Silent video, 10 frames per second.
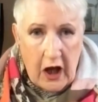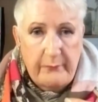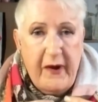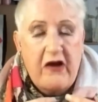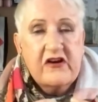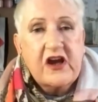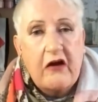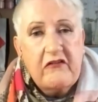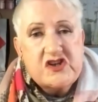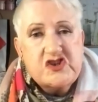but
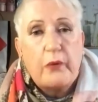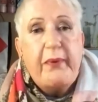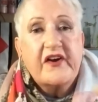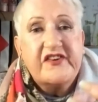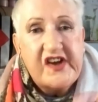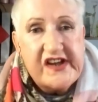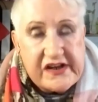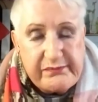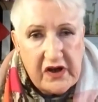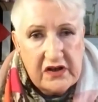encourage your
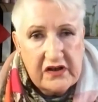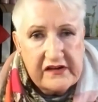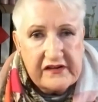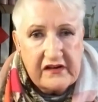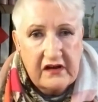participants